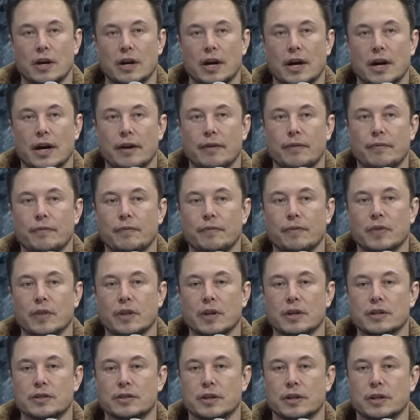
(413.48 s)
Um,
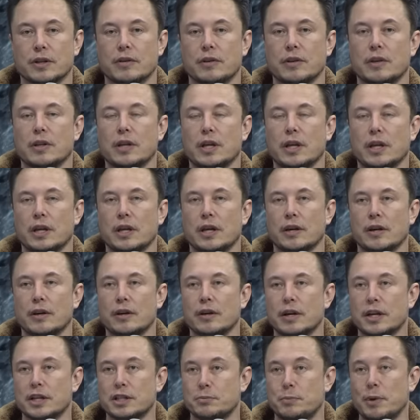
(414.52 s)
so the, the uh,
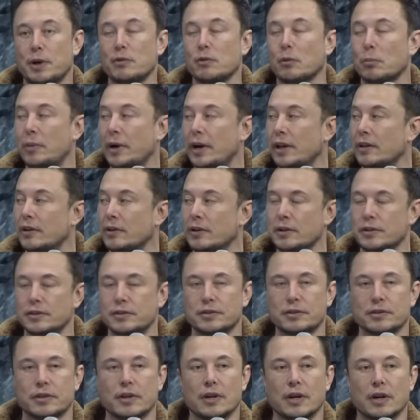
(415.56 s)
expendable payload
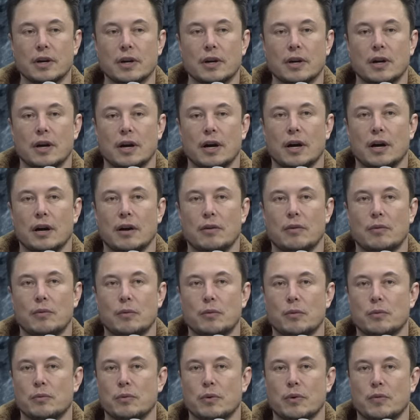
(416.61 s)
is uh,
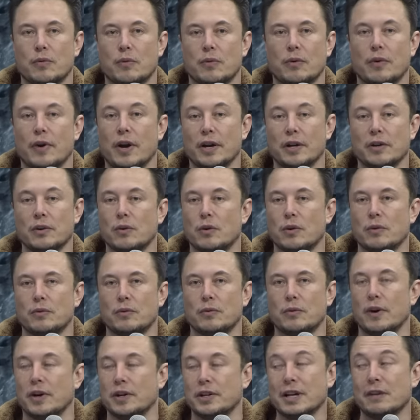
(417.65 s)
around,
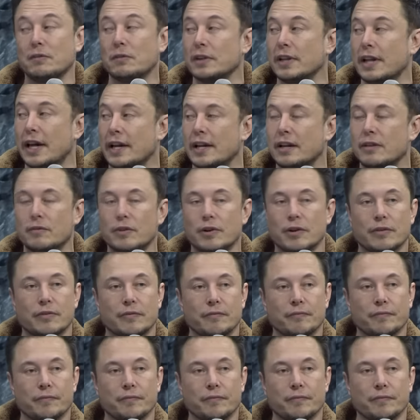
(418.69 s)
around double that number.